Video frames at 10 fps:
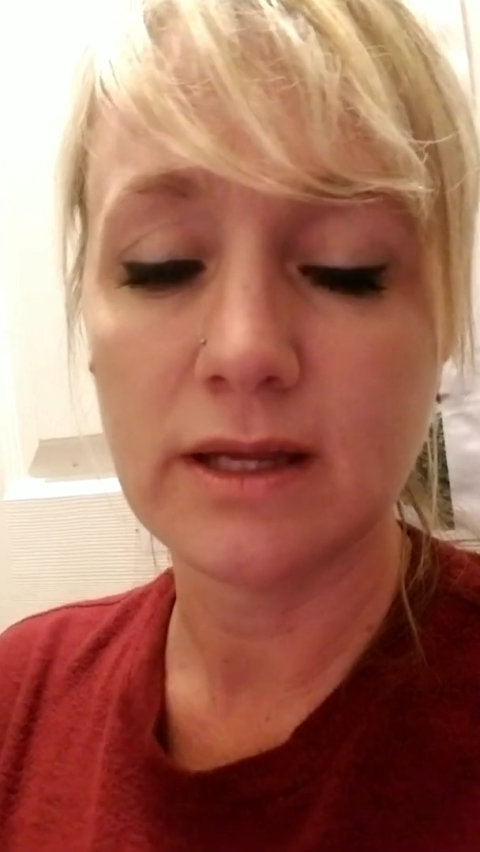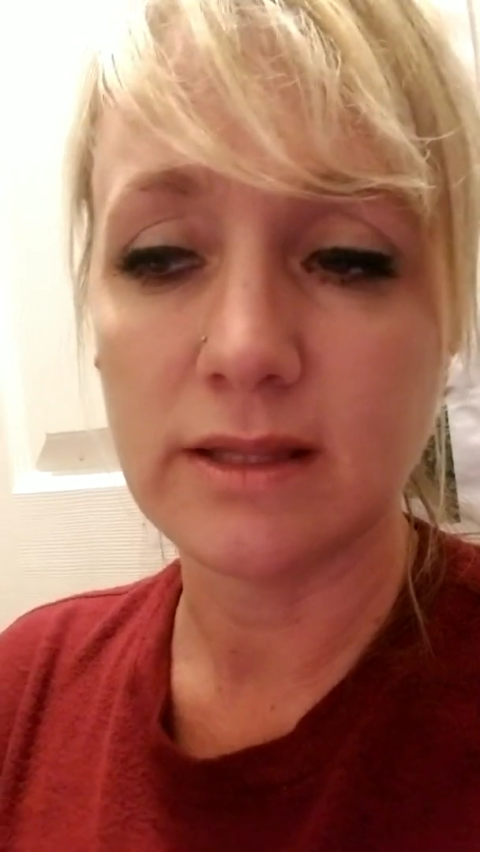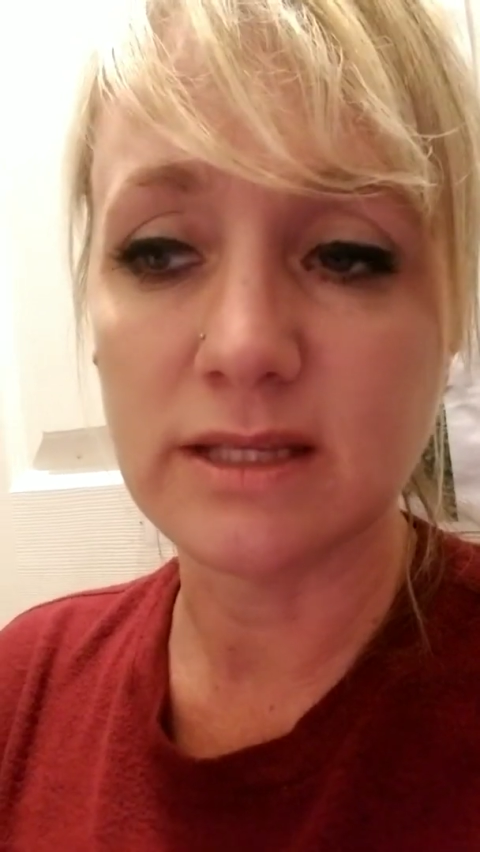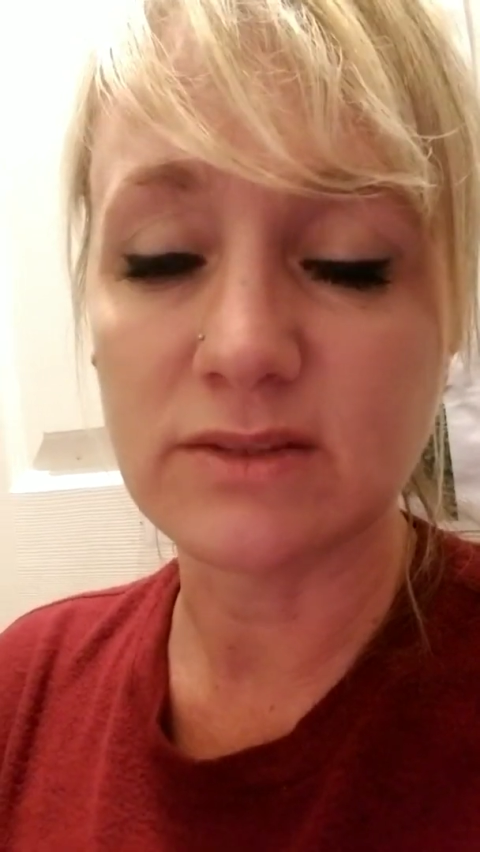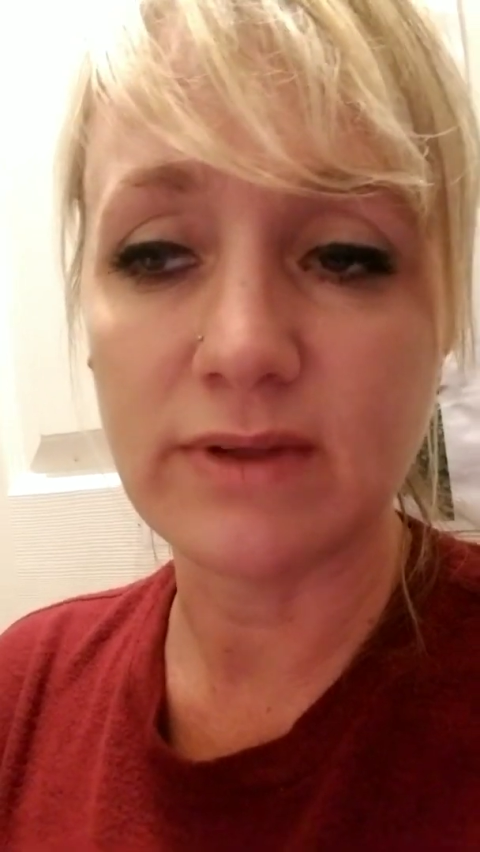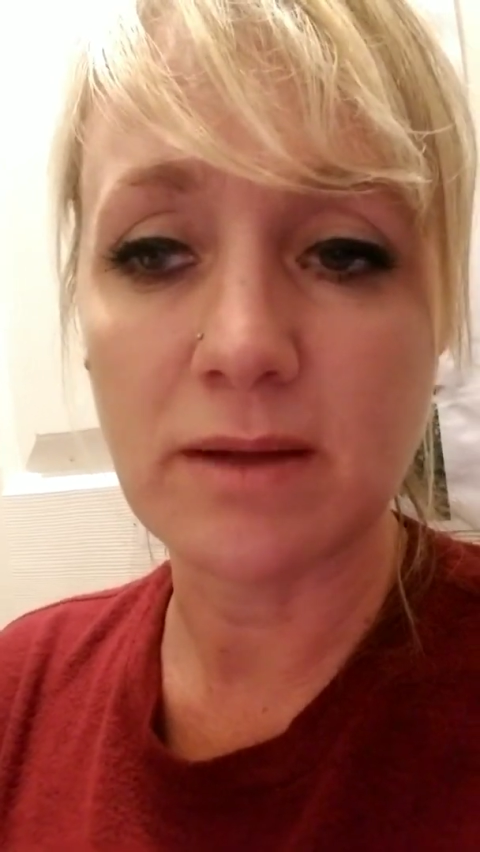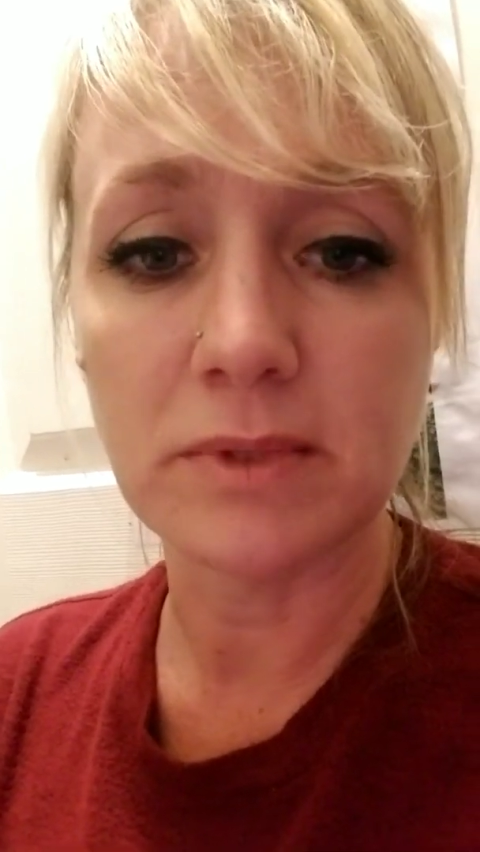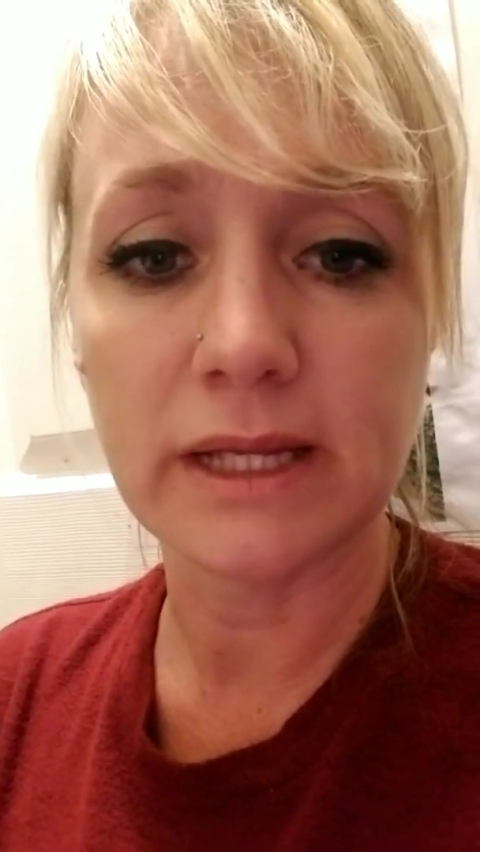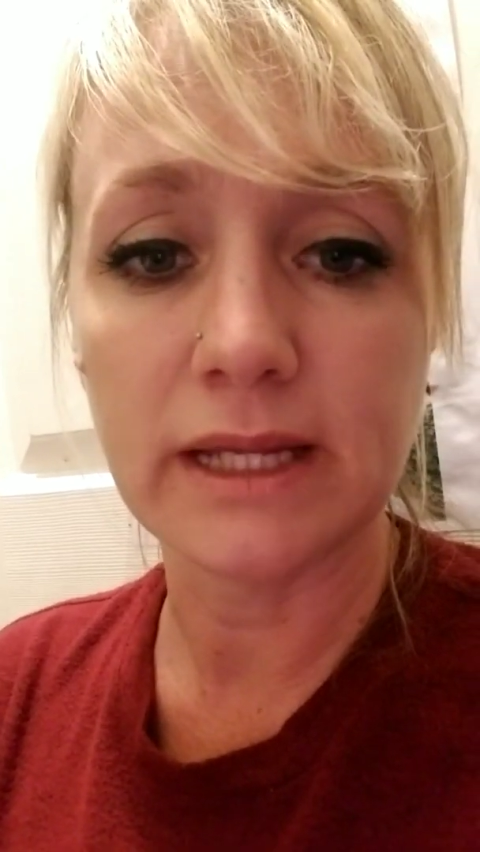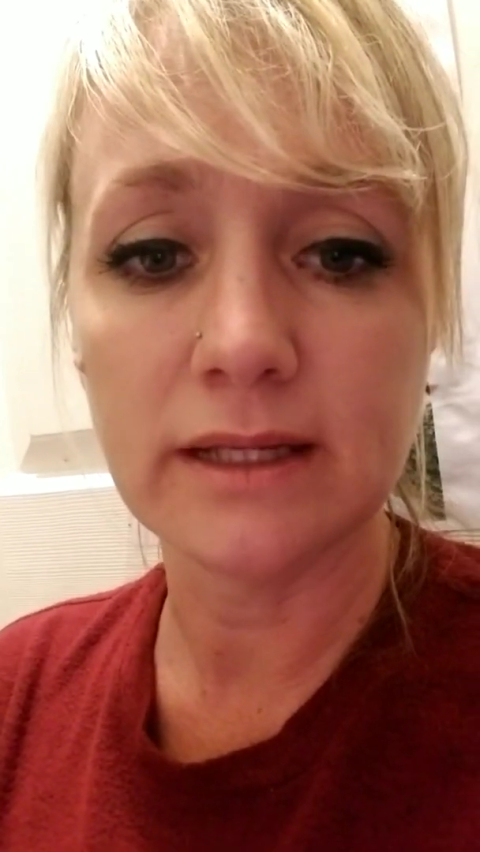this
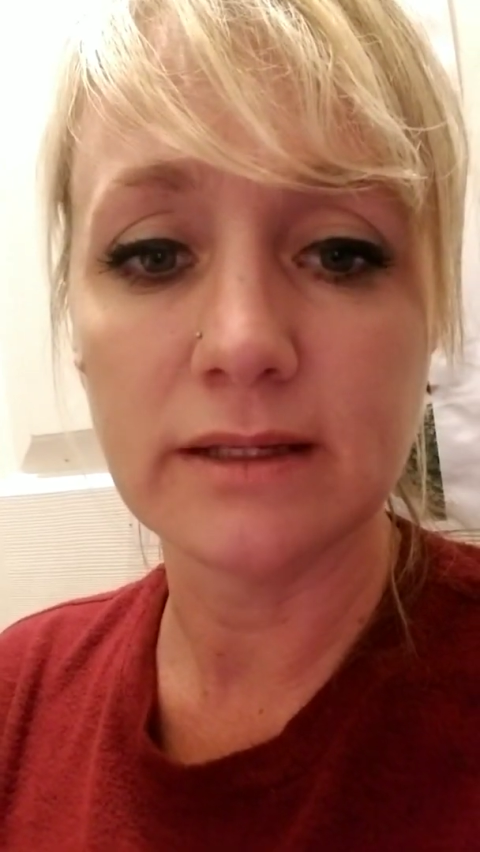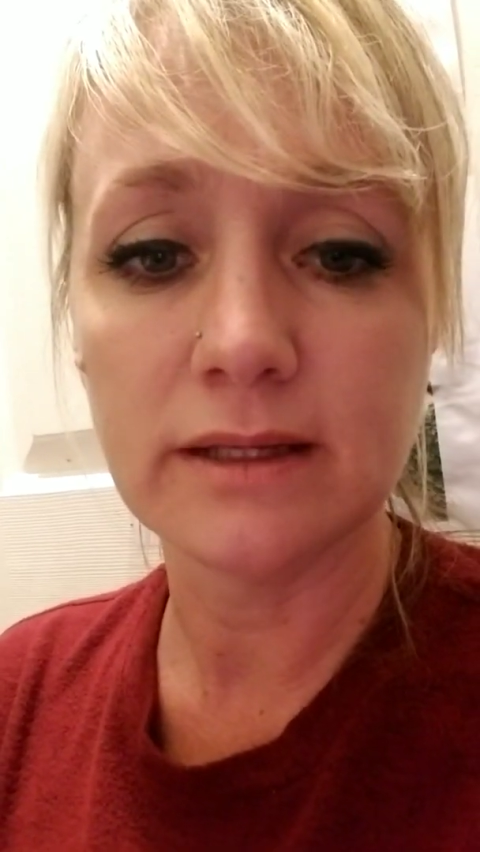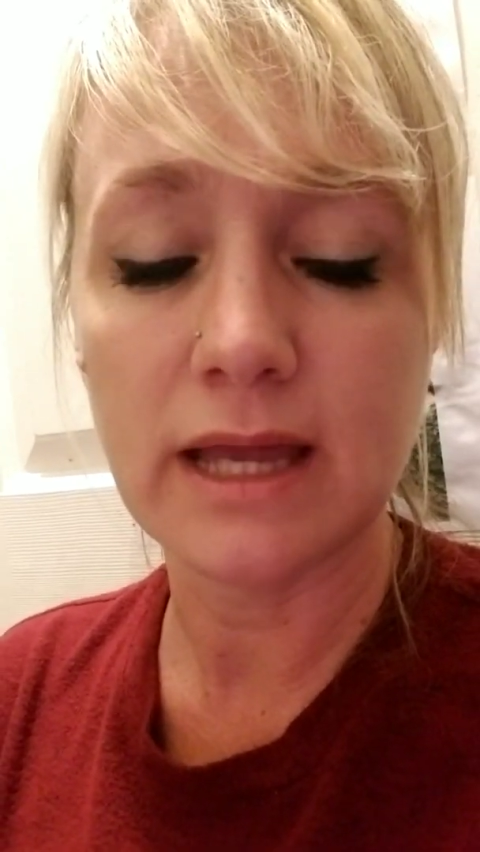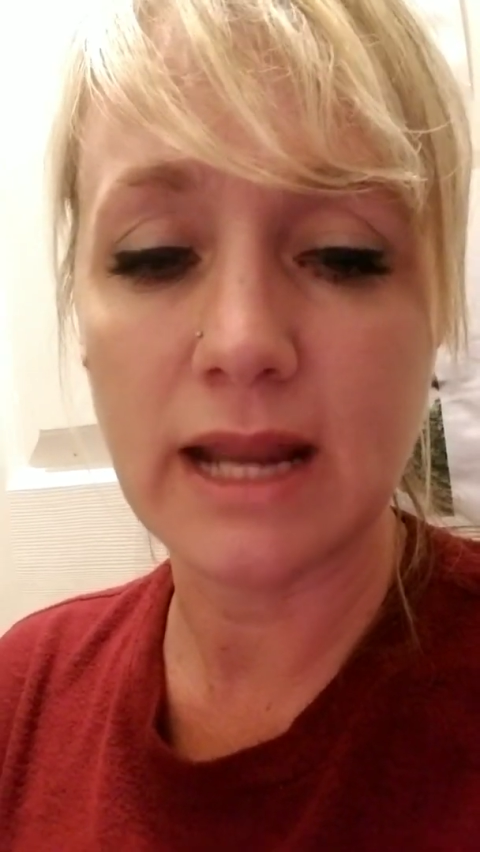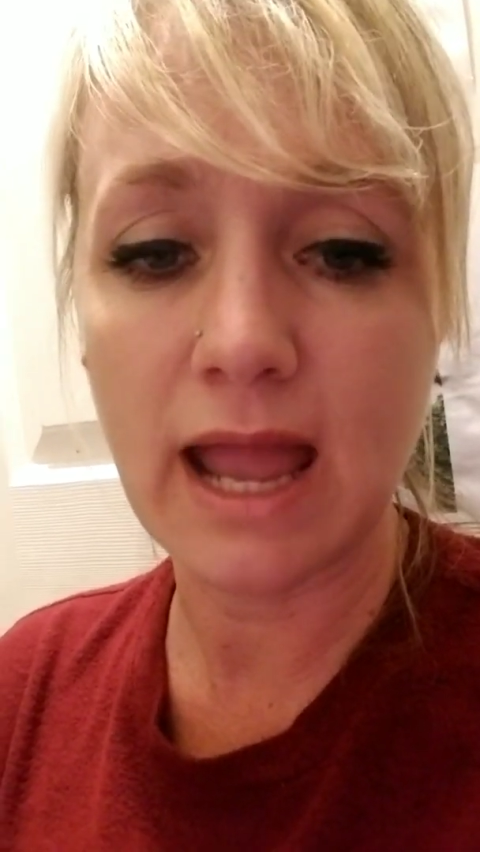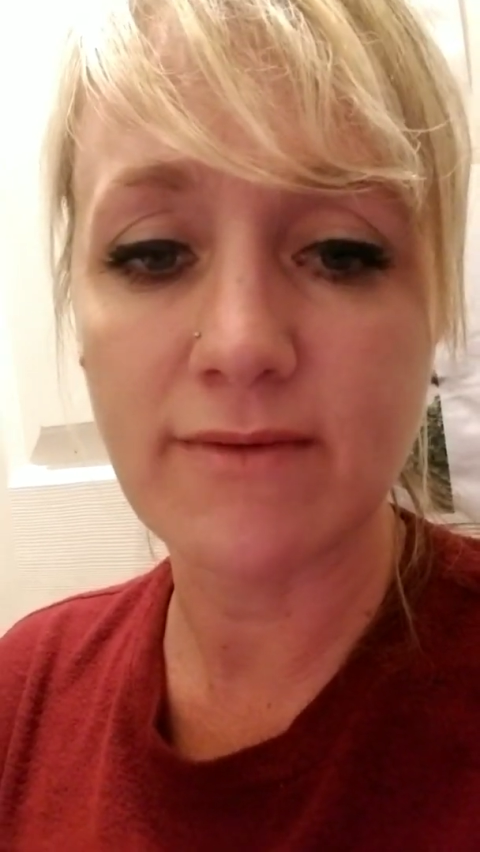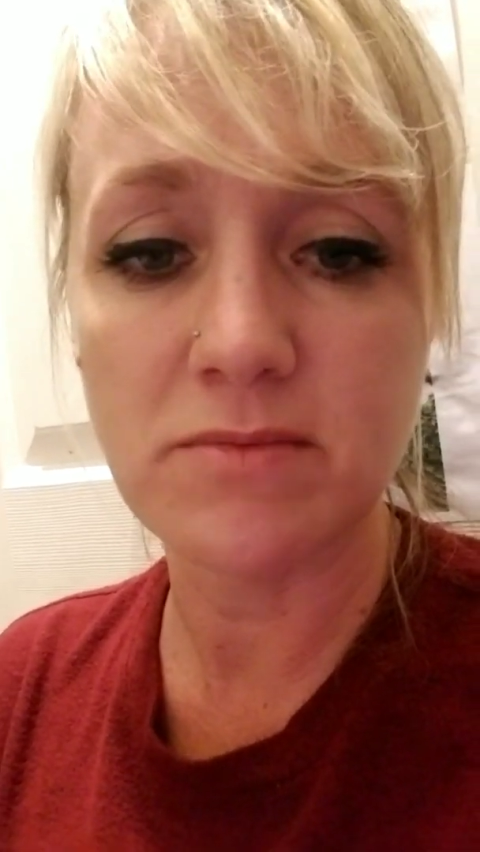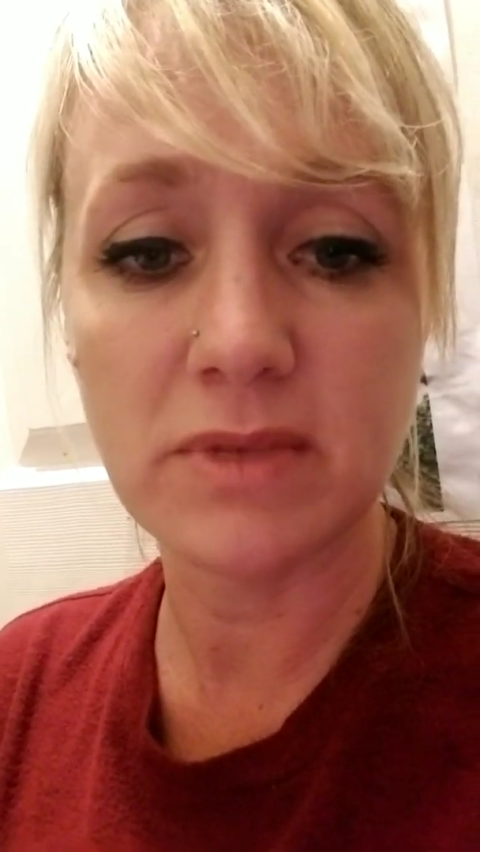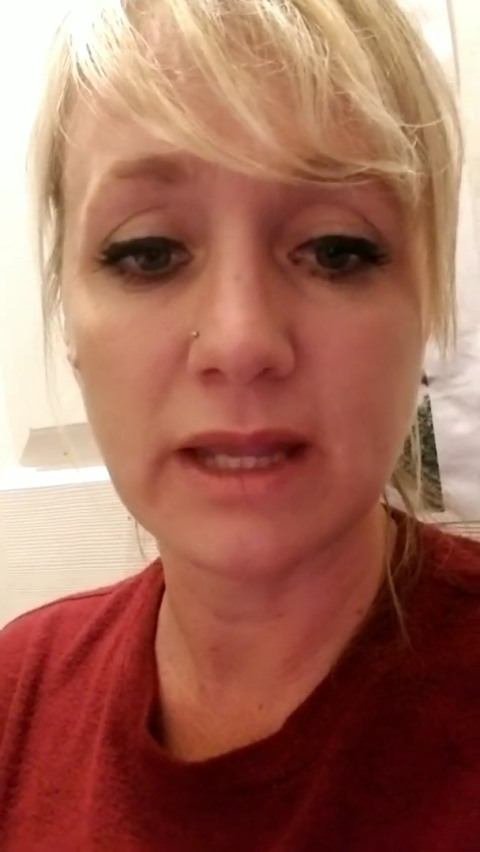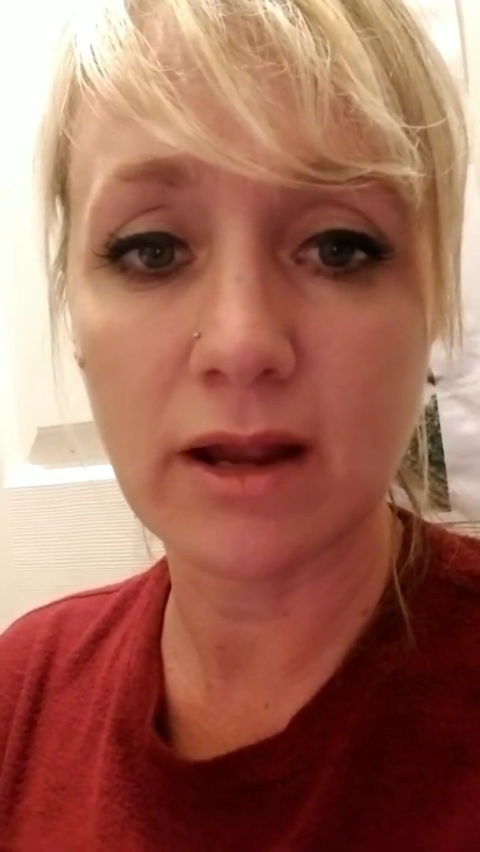family, and I
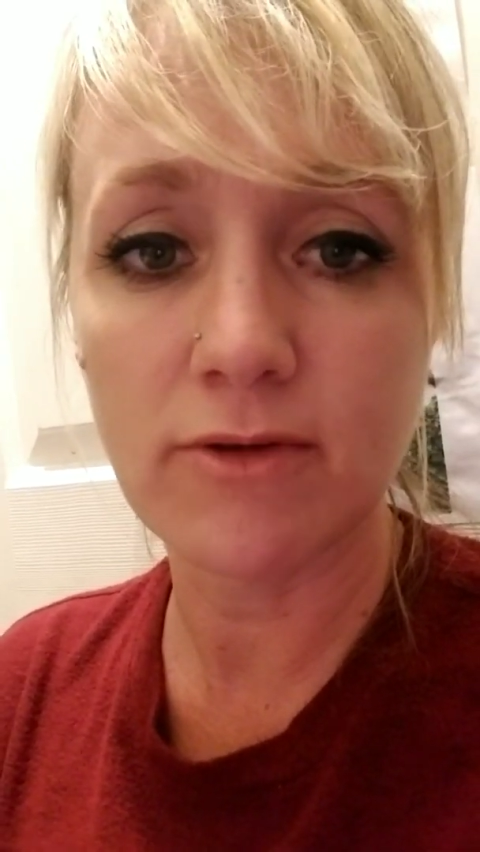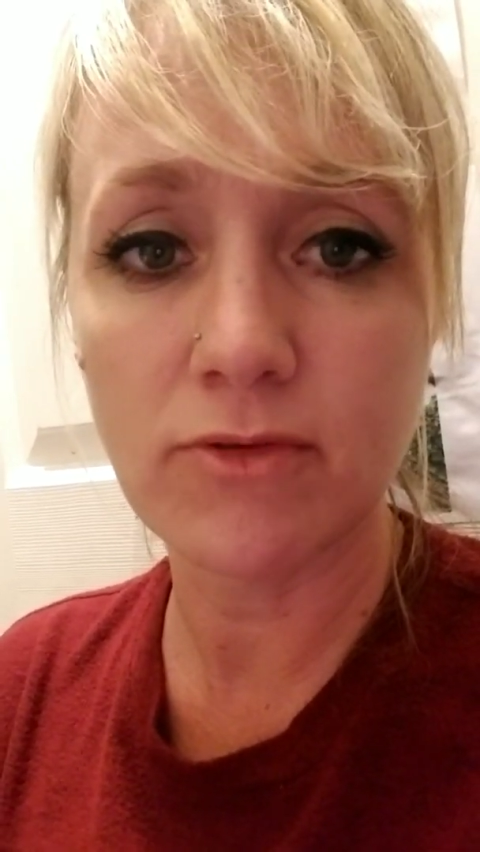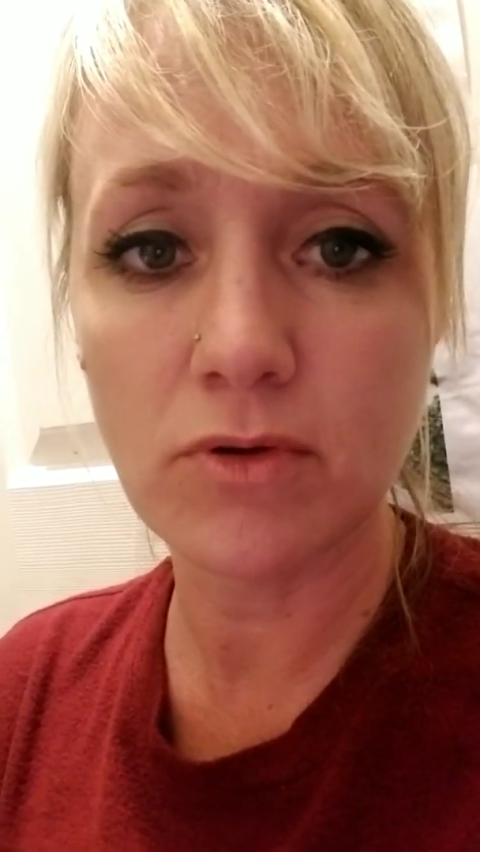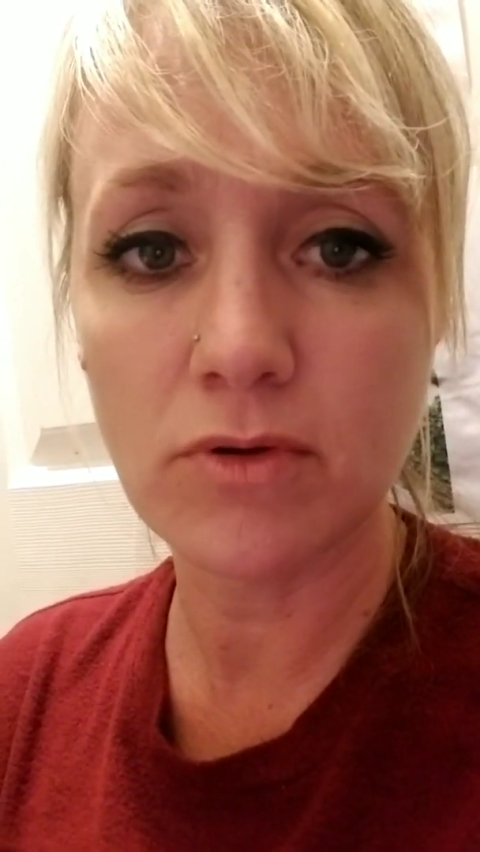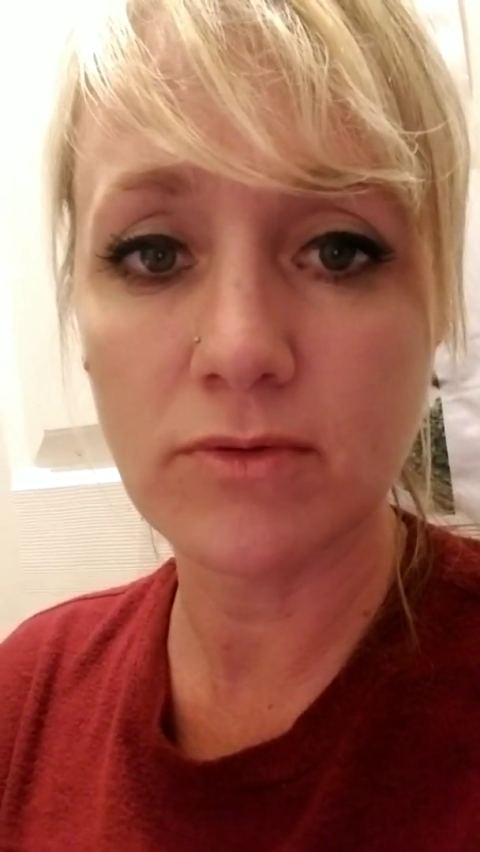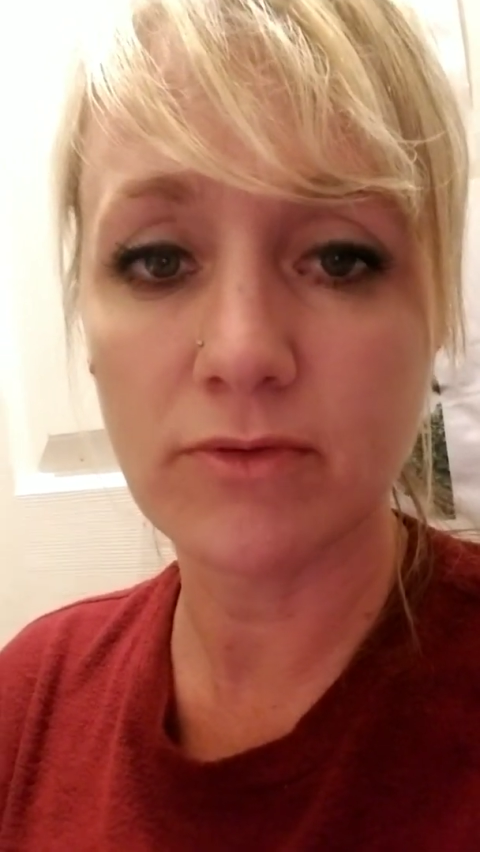haven't been careful